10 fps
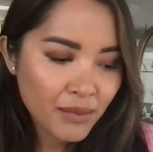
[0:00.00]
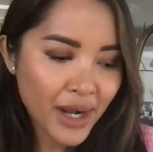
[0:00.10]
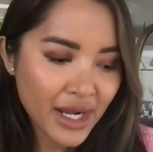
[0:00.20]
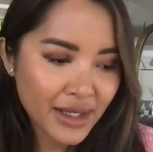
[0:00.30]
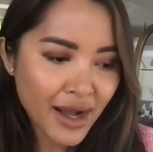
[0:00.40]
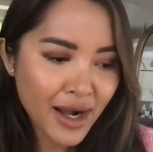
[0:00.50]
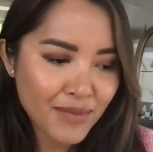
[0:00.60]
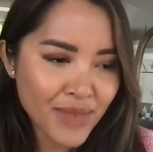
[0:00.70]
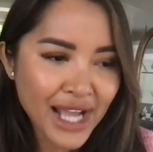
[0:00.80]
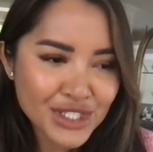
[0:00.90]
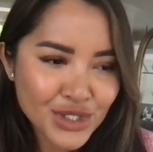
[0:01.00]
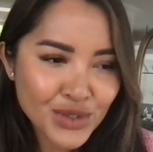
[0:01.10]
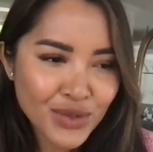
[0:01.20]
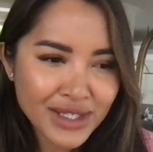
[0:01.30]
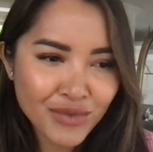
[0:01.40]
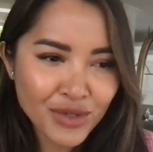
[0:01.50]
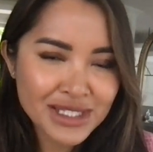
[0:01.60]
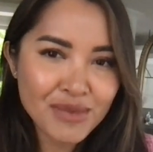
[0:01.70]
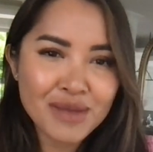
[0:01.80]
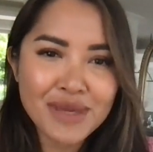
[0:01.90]
But I do, with
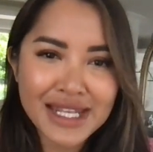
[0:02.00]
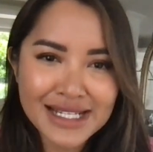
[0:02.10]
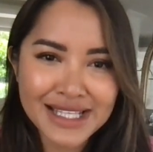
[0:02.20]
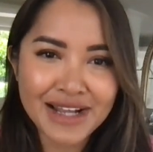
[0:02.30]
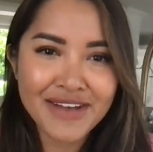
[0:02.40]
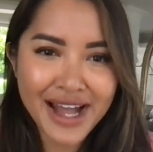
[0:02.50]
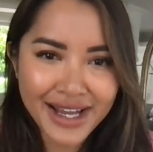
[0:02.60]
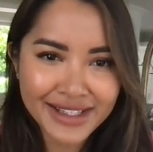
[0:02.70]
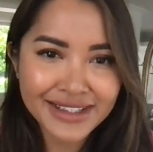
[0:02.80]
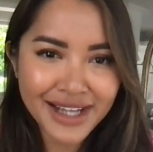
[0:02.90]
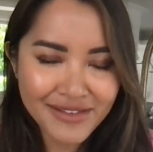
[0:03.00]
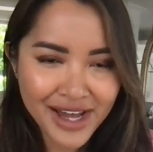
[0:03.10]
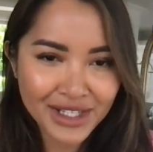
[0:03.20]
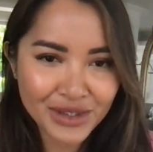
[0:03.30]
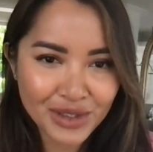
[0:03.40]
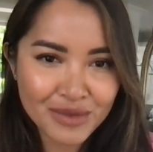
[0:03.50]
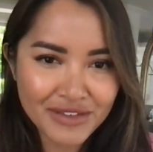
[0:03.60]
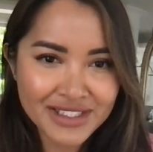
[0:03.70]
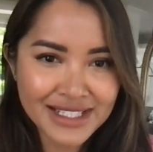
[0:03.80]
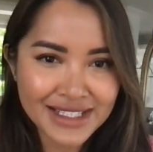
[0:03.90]
some of the meetings that I've had a little bit
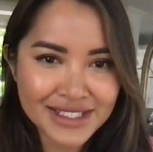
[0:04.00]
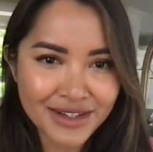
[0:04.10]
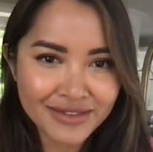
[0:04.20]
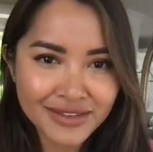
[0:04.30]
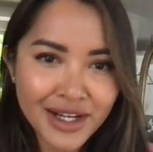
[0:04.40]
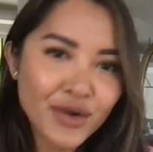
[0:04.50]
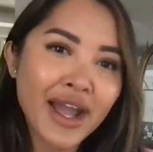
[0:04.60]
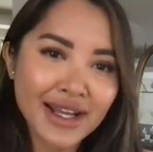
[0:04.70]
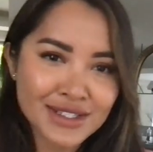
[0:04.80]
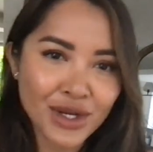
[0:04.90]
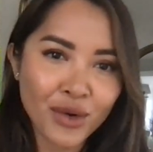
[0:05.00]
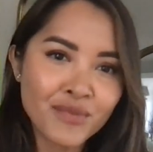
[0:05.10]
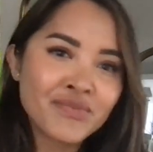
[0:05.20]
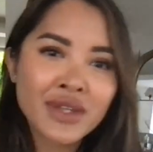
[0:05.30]
of a sense of, okay, so